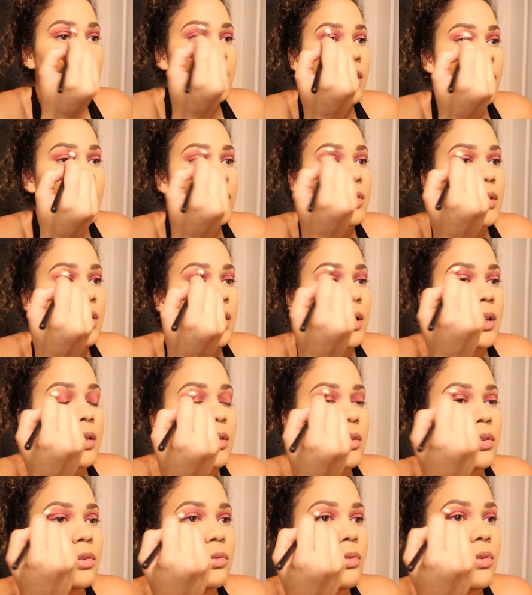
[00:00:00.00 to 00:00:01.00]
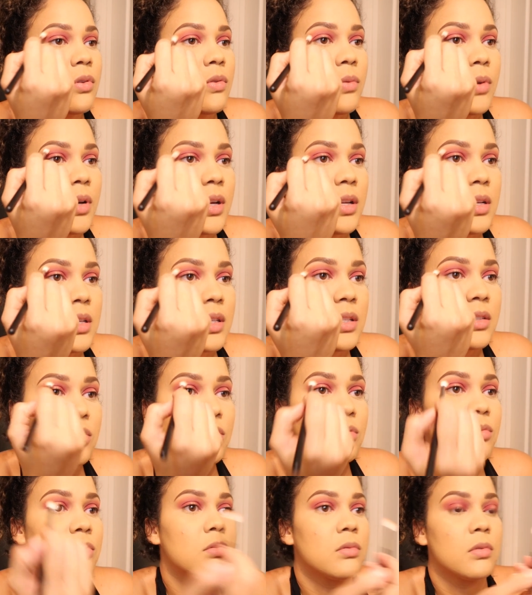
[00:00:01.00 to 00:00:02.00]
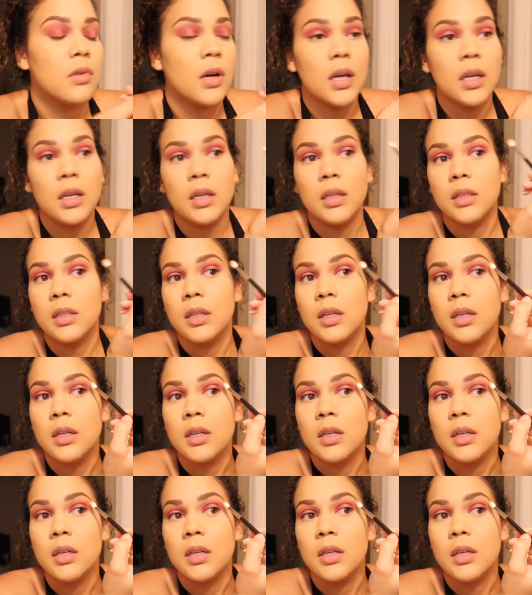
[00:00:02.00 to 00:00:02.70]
and I was like, you know what, he's right.